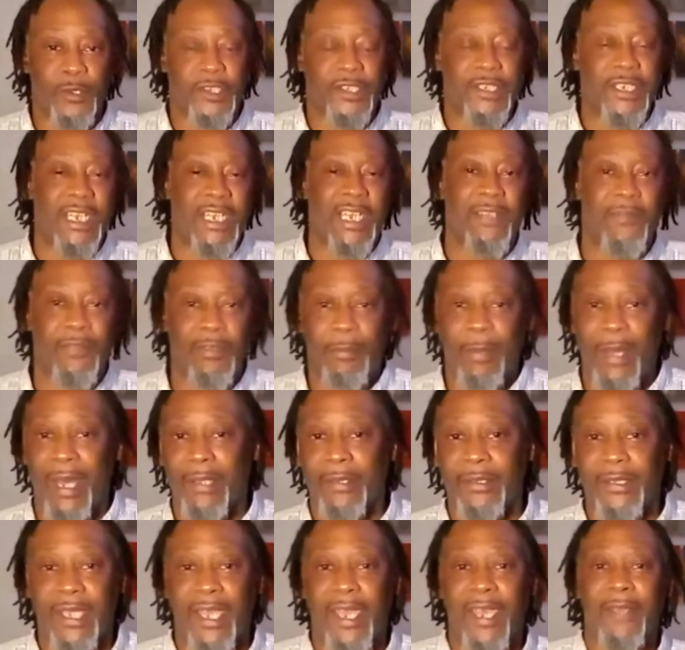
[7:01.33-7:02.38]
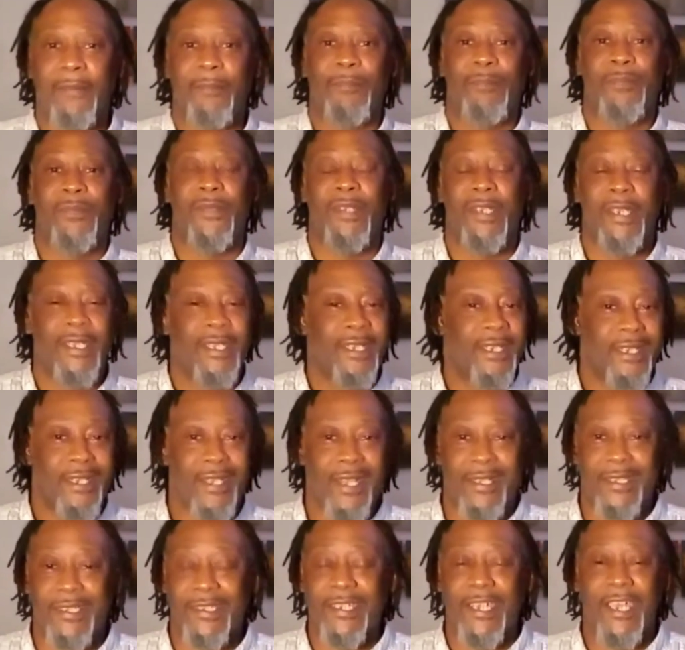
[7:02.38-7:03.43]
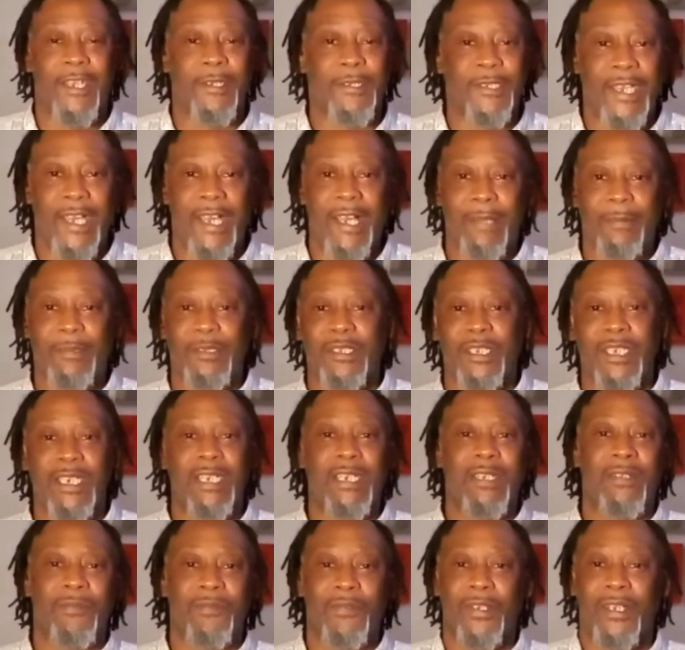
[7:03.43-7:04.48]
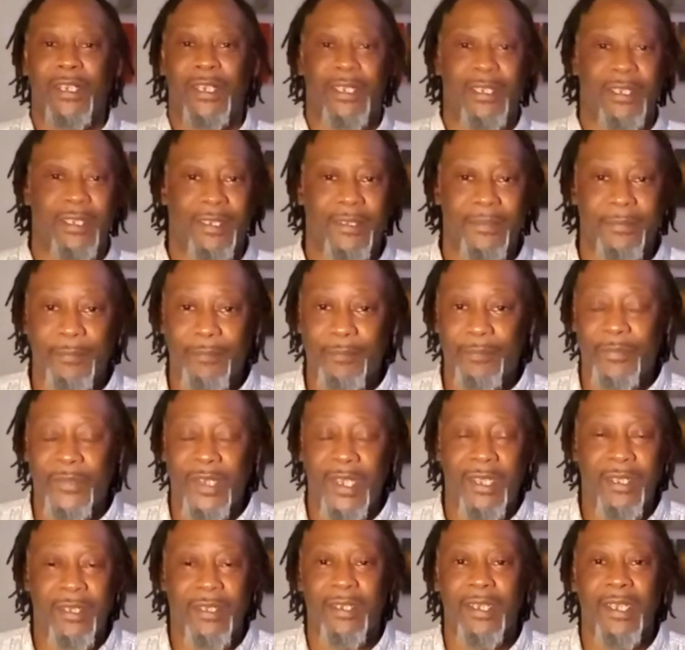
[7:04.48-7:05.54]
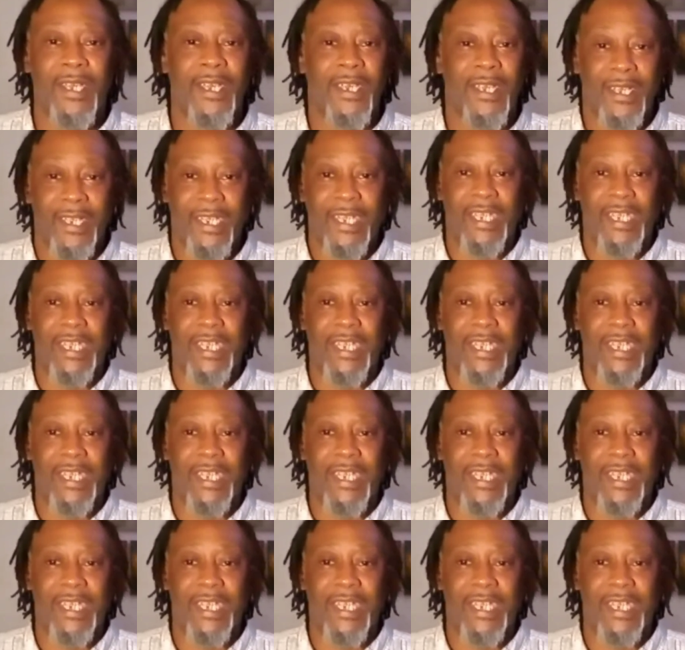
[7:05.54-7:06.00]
Steve about that. And at the same time, Steve he